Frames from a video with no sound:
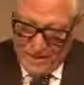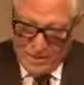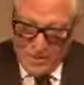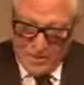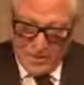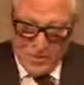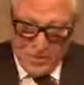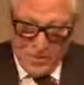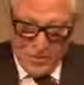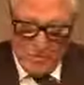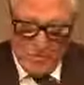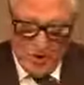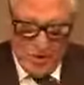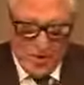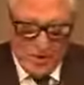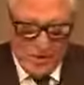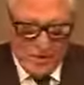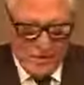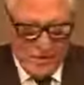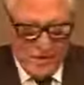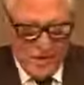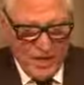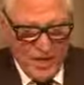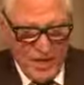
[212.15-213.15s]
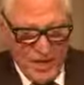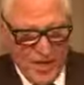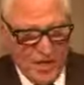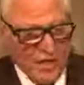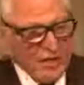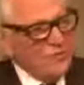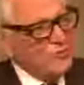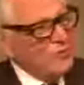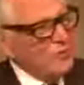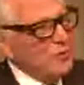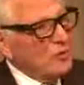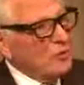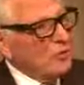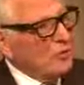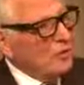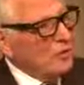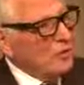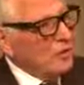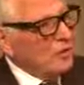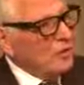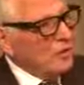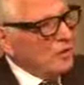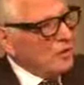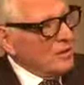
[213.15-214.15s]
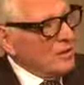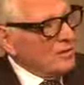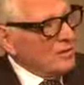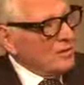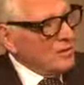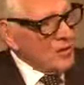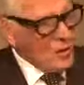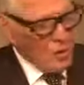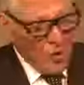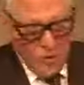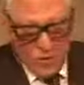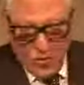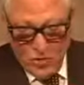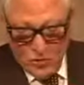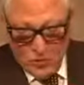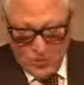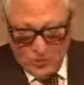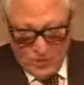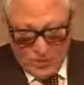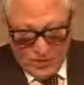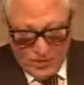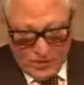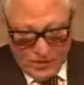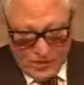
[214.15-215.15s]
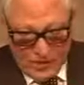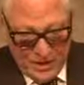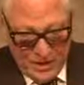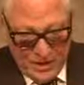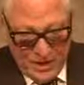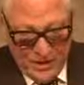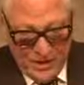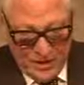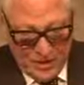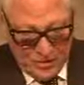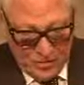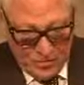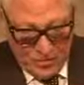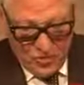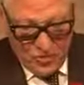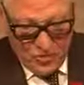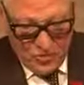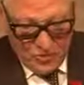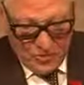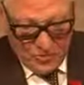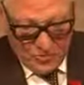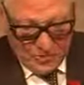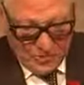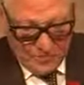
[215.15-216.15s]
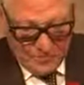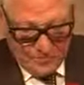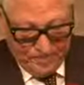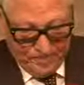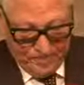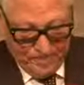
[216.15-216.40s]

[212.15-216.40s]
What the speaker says: This provided the heating fuel for the homes and the stores.